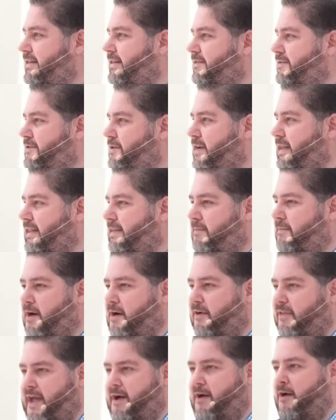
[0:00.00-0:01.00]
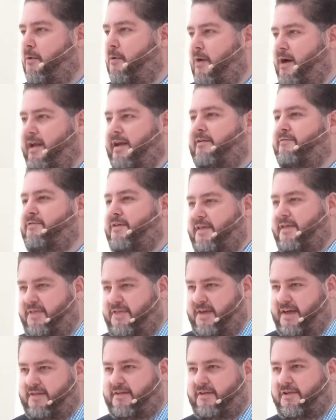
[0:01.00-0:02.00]
Don't get them wrong. They all wanted for the
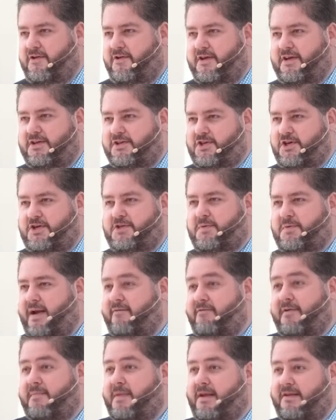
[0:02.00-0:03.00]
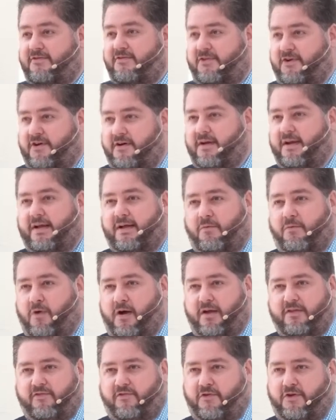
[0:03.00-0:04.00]
Thessalonian church what every minister
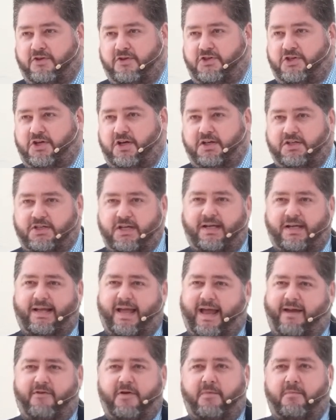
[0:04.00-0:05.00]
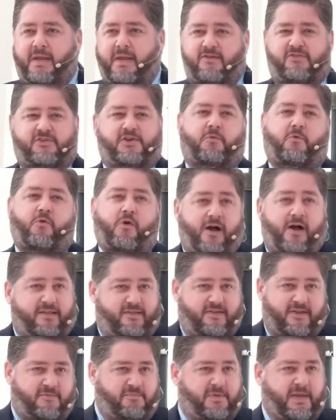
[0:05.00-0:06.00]
wants for his church. Every minister wants
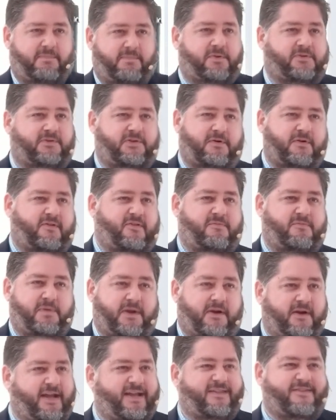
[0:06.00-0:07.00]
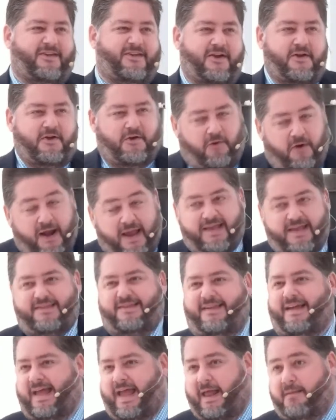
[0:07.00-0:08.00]
his people to experience
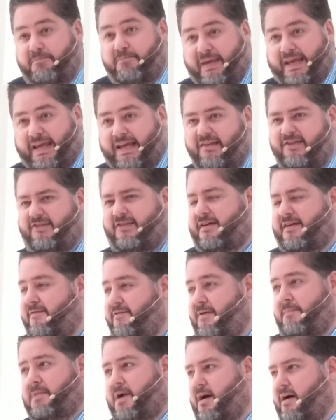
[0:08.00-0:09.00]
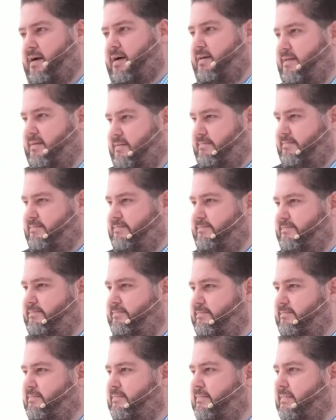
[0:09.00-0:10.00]
grace and peace from God.
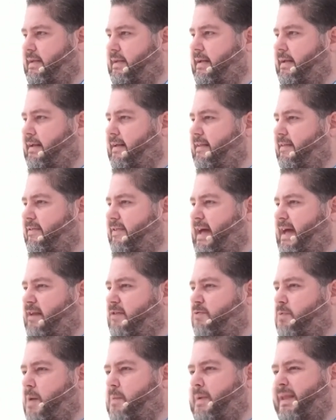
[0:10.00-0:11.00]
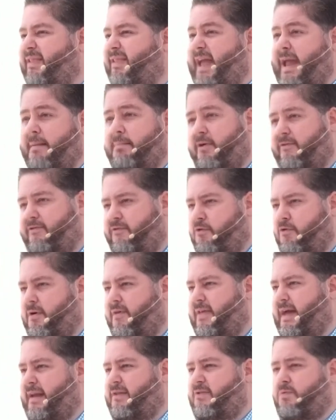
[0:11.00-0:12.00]
That is what we labor for.
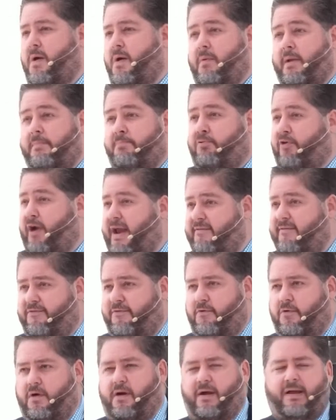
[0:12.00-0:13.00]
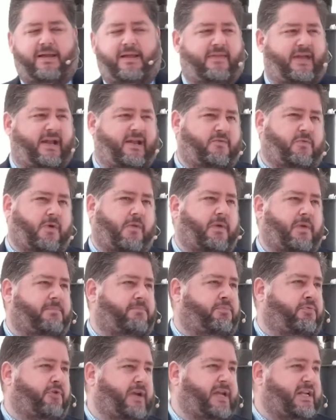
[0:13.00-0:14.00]
That is what we pray for. That is what we
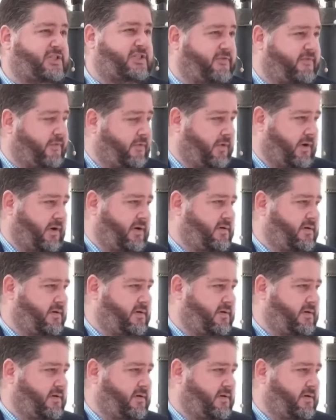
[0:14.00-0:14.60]
preach for.